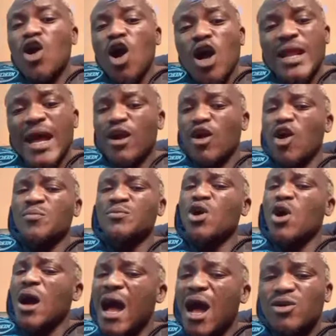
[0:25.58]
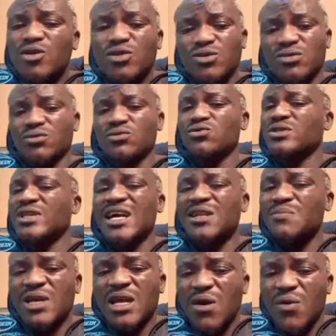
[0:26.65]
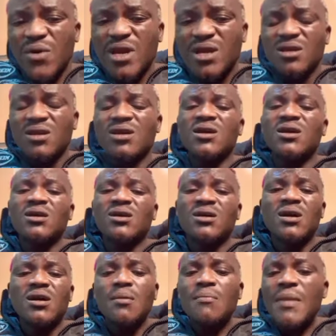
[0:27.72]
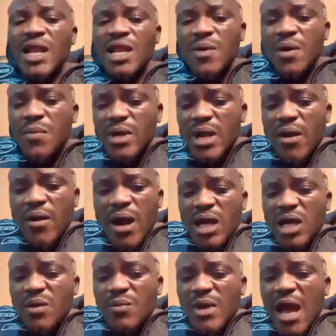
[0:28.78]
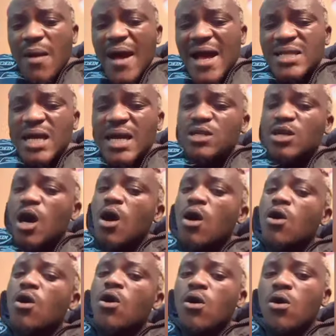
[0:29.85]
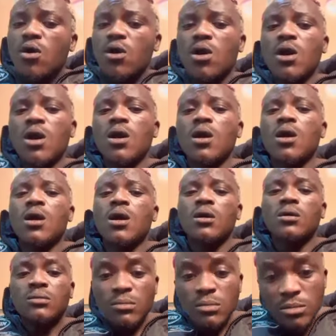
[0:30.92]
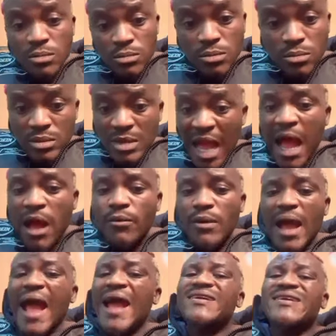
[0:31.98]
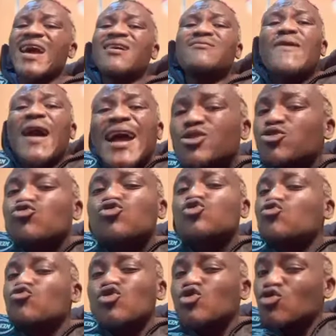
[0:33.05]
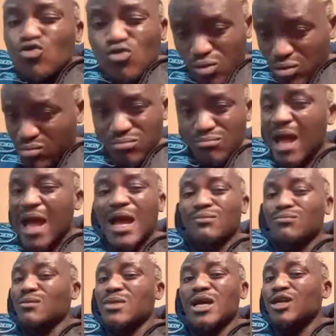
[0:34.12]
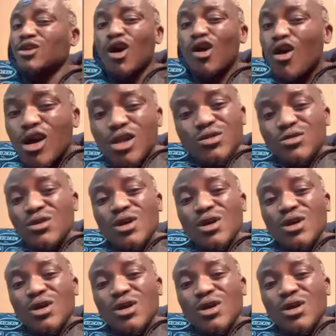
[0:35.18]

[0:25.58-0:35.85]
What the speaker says: God I come your house. You send me away. Many people they won't give me a ambassador. Now I get right to sue you, my being your court.